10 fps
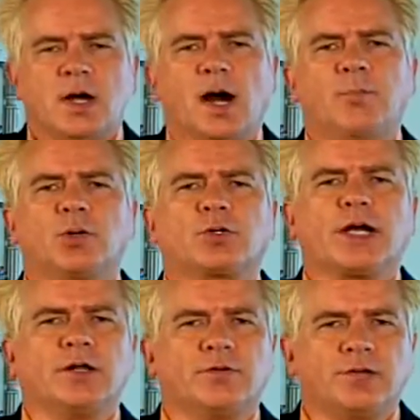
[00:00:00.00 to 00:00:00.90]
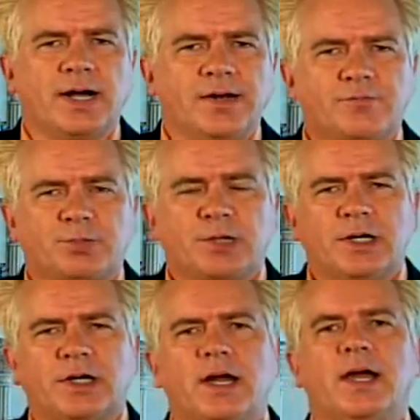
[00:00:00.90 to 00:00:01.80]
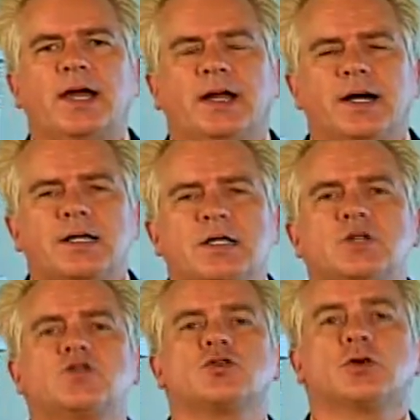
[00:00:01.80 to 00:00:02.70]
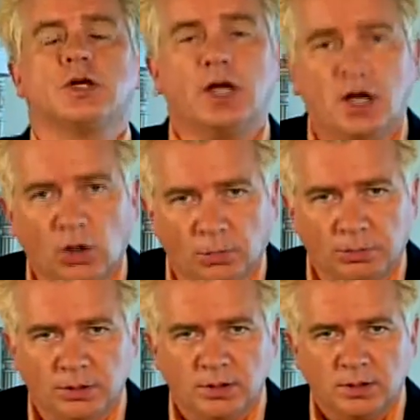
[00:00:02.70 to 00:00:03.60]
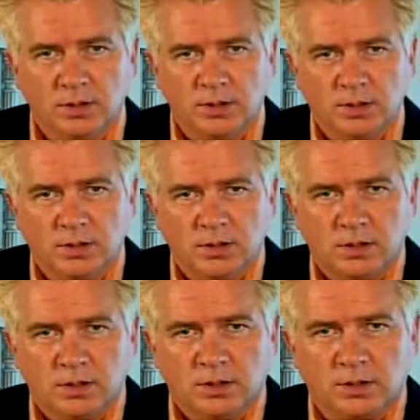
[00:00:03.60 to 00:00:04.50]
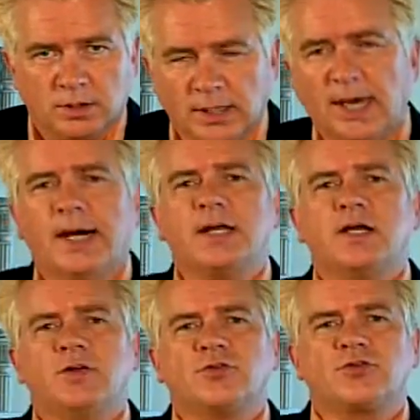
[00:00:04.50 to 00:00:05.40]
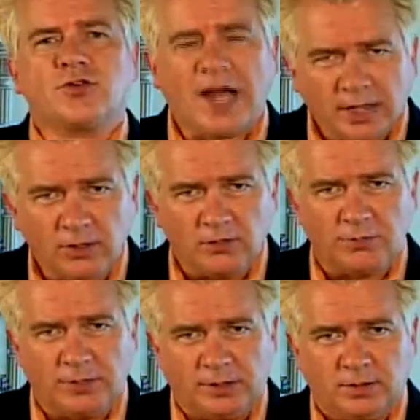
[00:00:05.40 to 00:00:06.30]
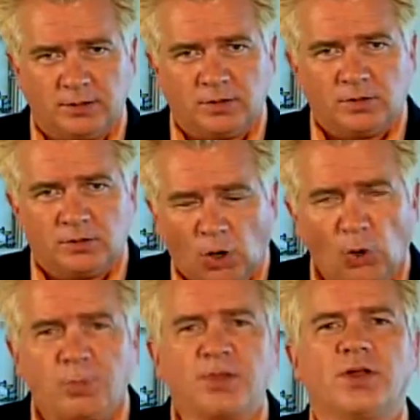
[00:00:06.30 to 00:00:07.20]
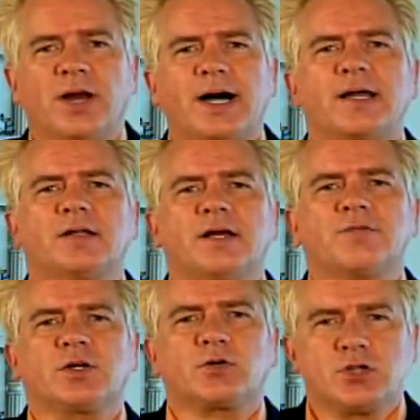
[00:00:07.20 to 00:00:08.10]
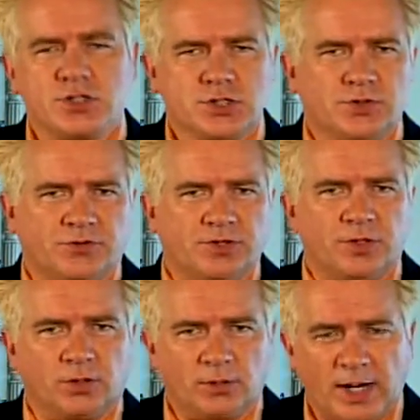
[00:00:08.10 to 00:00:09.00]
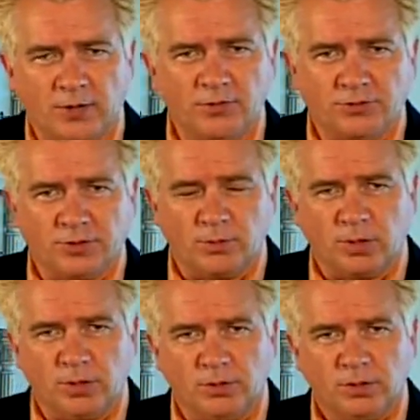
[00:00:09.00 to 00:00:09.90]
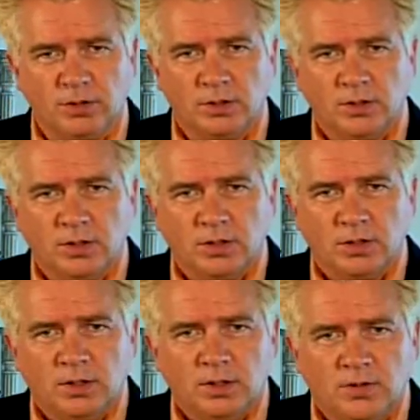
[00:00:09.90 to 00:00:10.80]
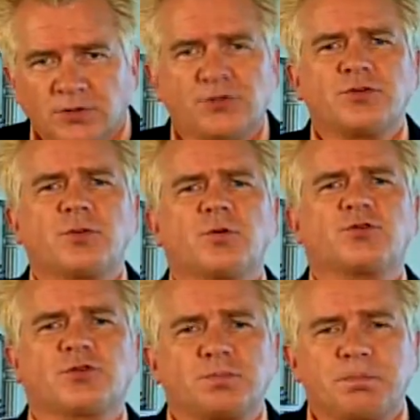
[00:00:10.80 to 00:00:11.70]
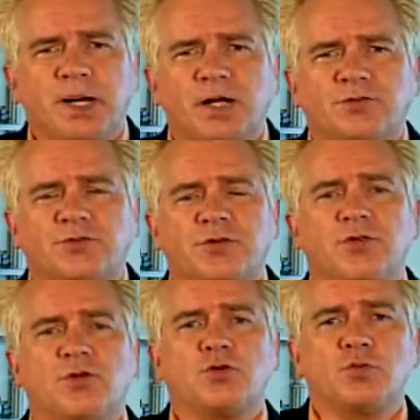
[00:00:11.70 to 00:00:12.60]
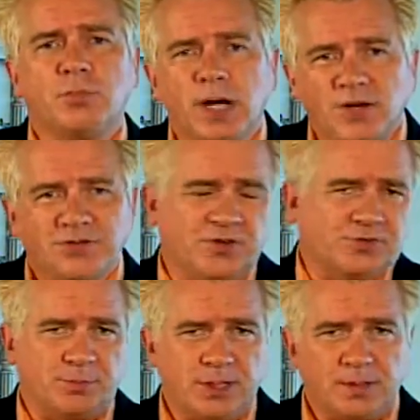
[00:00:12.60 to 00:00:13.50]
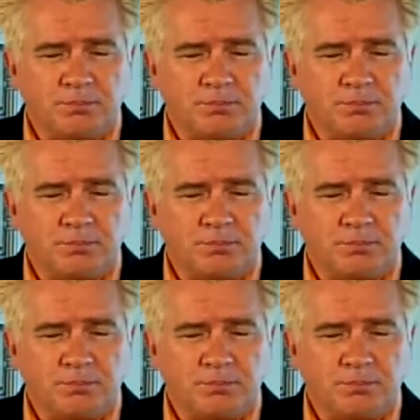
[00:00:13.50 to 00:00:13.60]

I'm Bill Keller of LivePrayer, and I need your help. God has challenged me to open the 9/11 Christian Center at Ground Zero. This is a response to the new mosque that's being